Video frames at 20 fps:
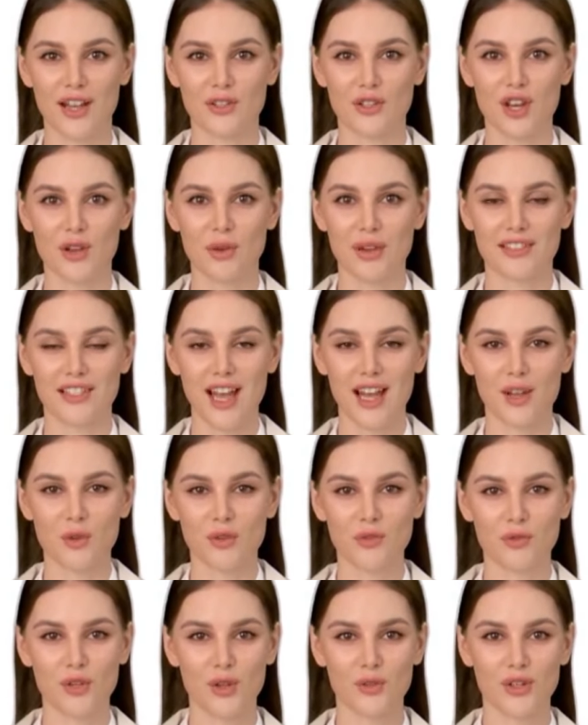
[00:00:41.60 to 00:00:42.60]
Group B
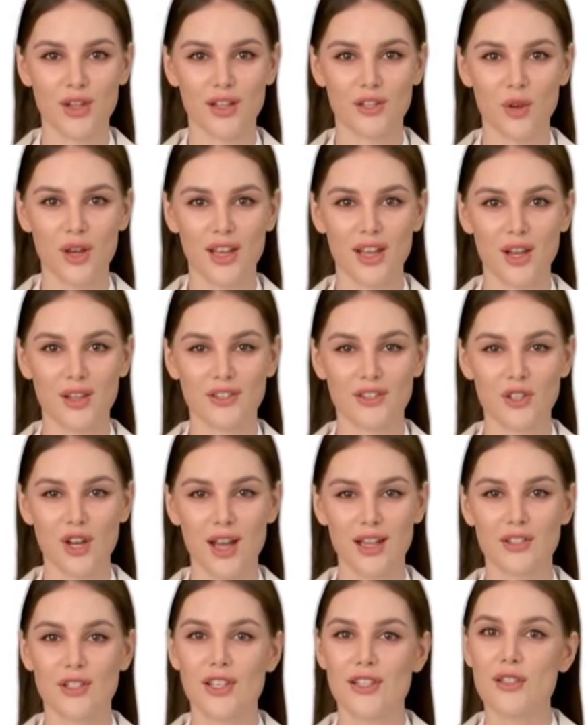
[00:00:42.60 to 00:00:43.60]
consists of
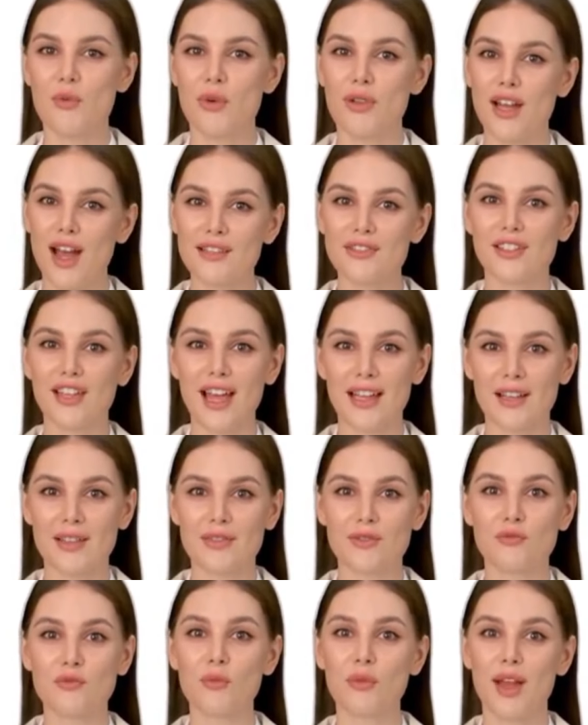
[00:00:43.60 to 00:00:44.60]
Australia, Ireland,
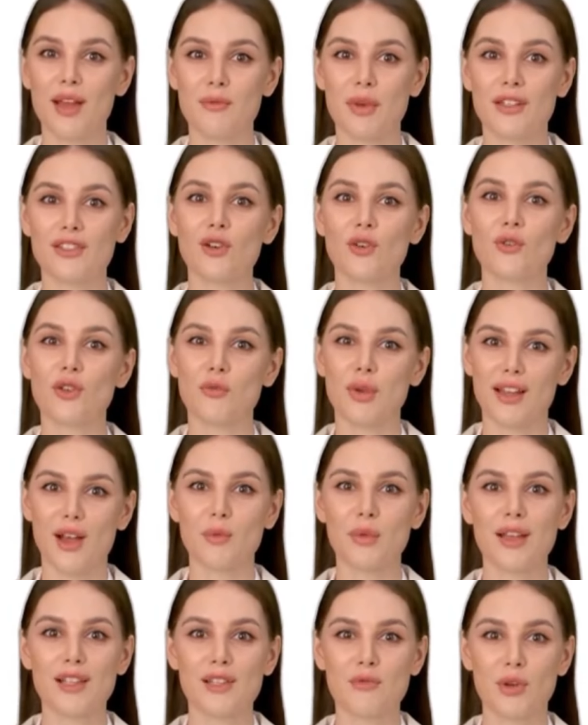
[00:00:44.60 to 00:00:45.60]
Nigeria, and
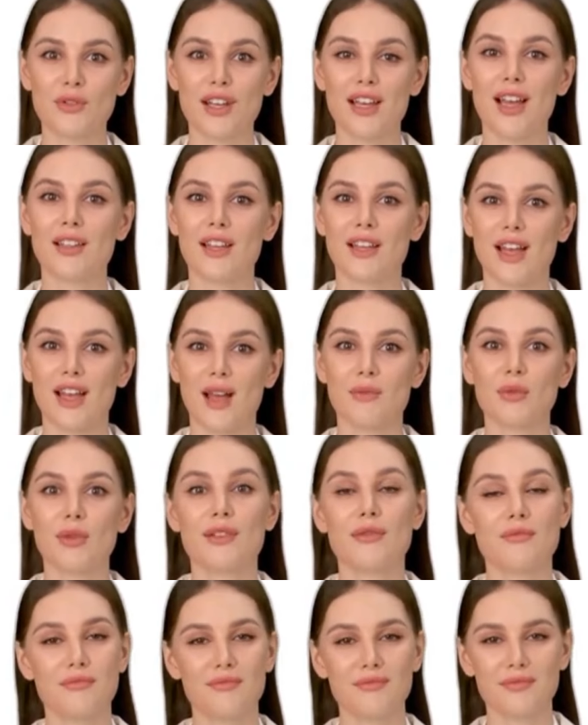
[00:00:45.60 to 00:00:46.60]
Canada.
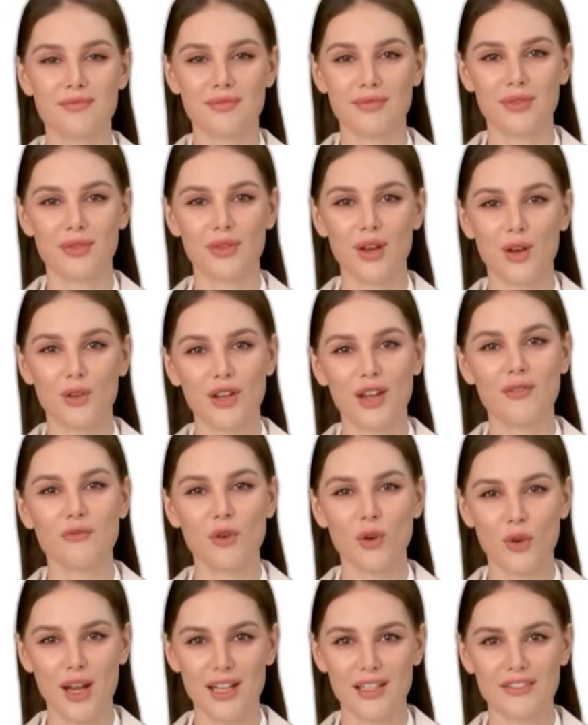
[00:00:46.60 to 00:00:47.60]
Spain,
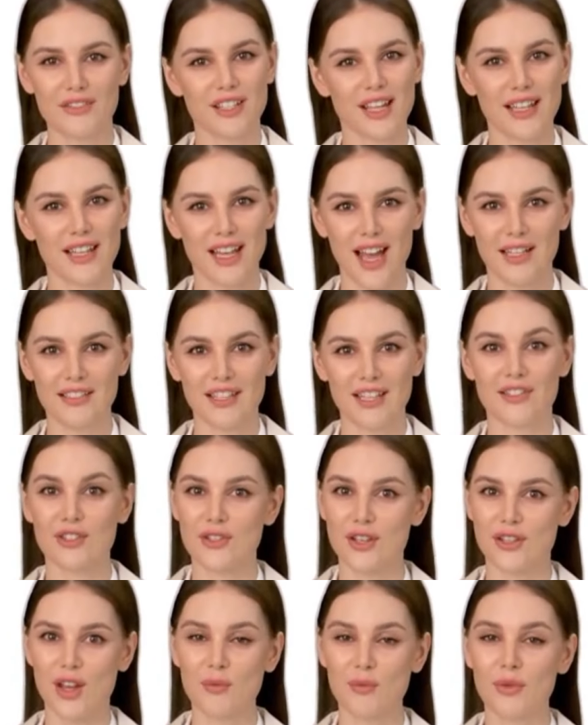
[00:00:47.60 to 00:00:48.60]
Costa Rica,
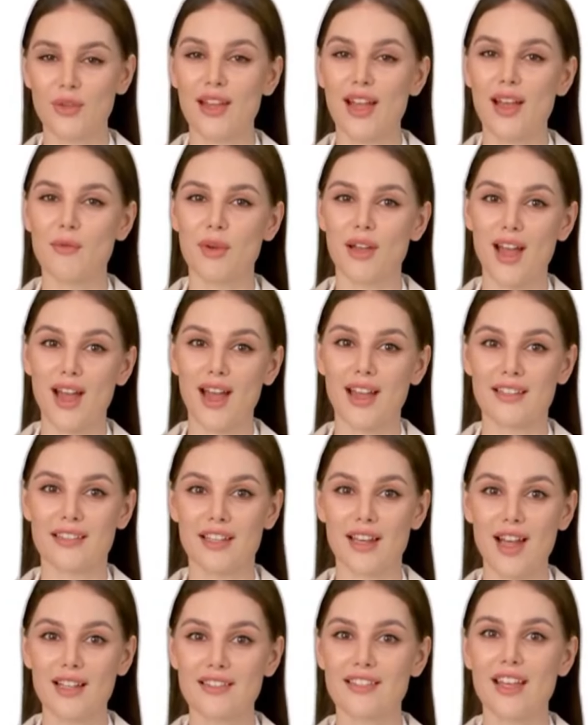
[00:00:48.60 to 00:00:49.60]
Zambia, and
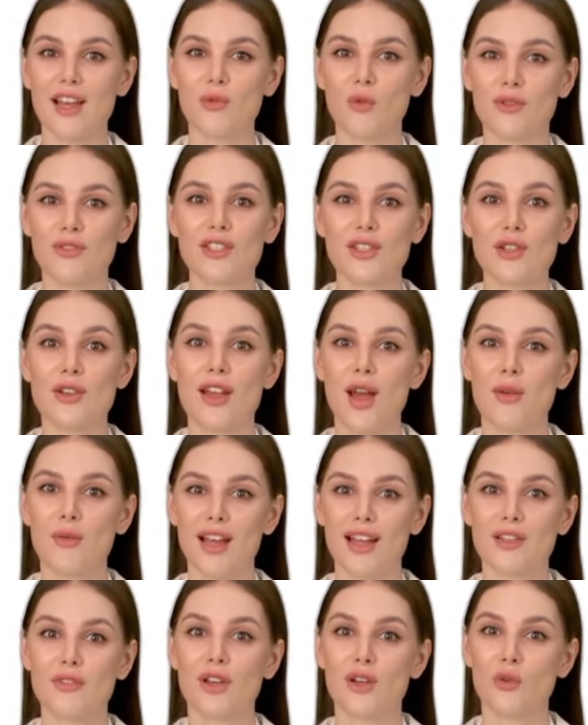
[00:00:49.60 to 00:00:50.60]
Japan make up Group
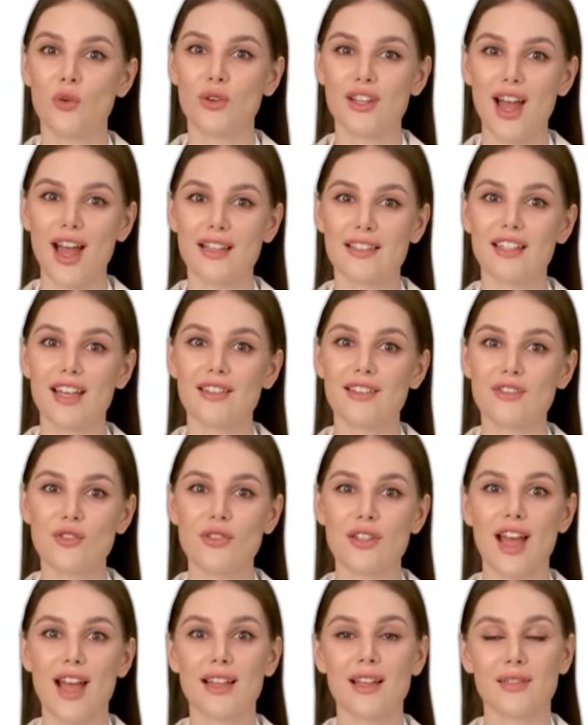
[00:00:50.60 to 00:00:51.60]
C, while Group D
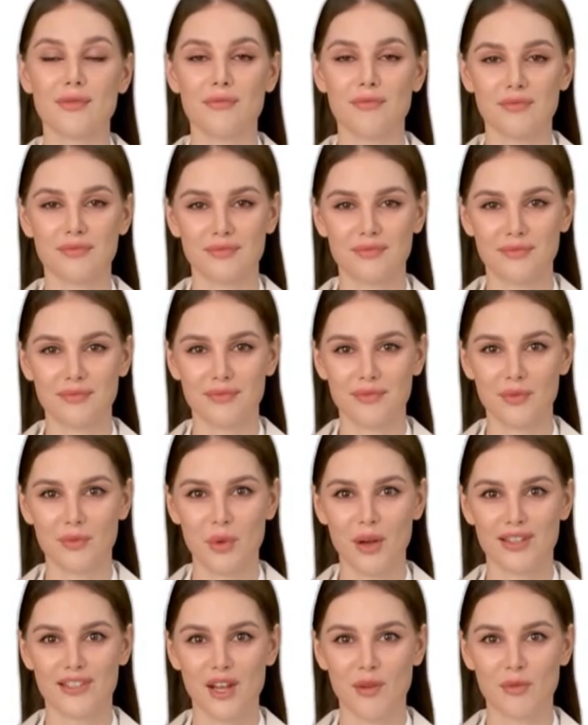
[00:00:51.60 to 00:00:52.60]
features England,
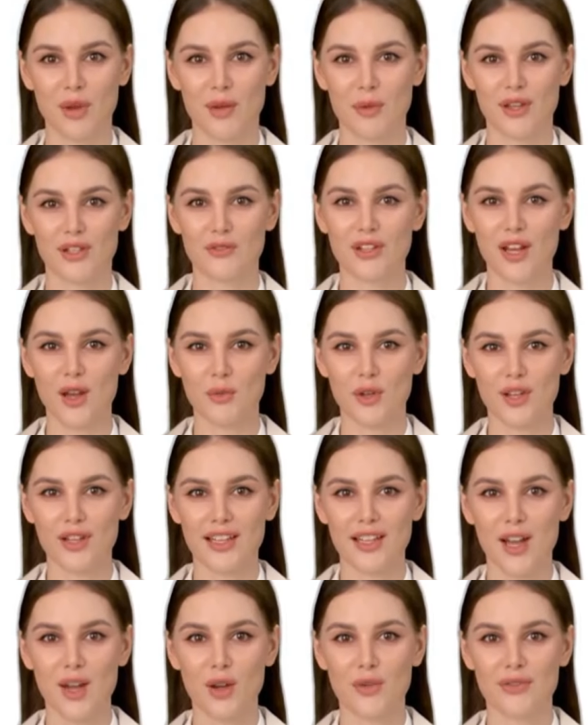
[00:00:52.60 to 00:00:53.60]
Haiti, Denmark,
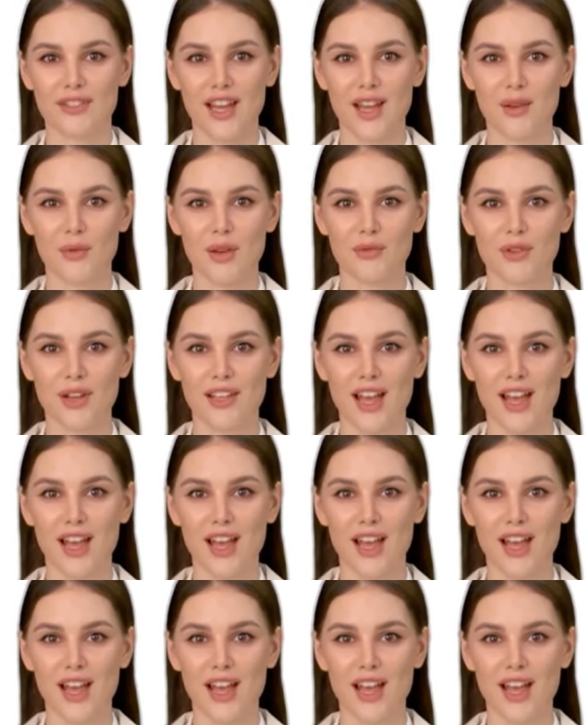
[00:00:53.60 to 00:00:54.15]
and China.